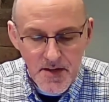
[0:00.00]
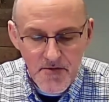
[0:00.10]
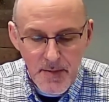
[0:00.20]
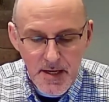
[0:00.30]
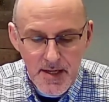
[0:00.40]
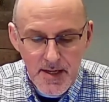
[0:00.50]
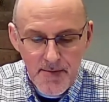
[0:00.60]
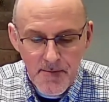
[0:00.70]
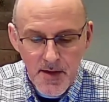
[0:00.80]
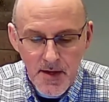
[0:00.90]
of
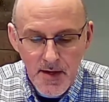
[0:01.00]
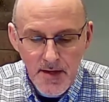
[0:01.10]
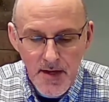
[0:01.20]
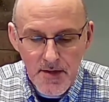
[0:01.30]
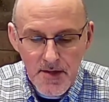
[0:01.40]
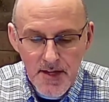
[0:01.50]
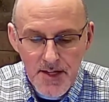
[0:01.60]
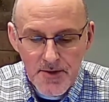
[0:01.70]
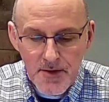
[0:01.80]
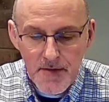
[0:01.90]
meeting in the
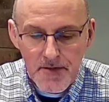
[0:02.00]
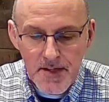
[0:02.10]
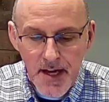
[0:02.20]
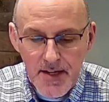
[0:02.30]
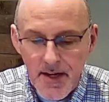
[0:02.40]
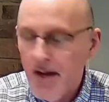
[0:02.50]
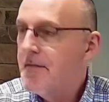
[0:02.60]
desert of Sinai.